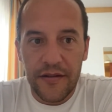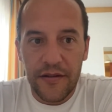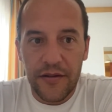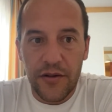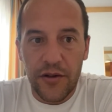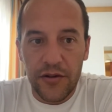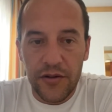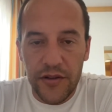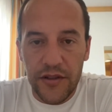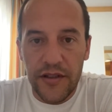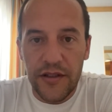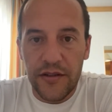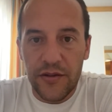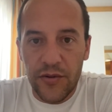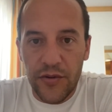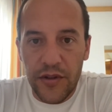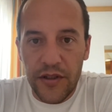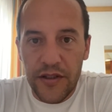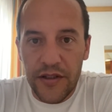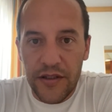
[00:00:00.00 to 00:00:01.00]
got into
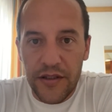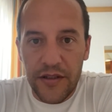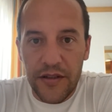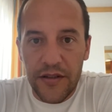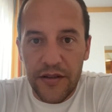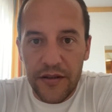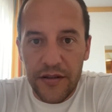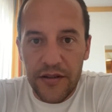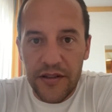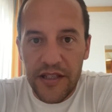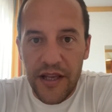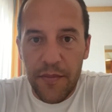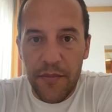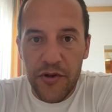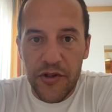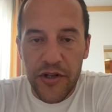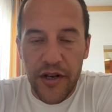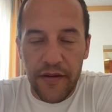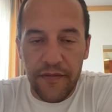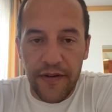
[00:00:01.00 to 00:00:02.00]
the
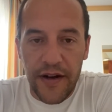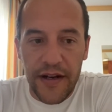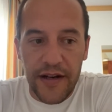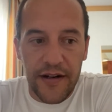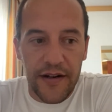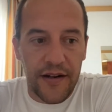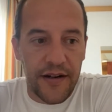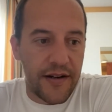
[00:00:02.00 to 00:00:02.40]
Champions League final,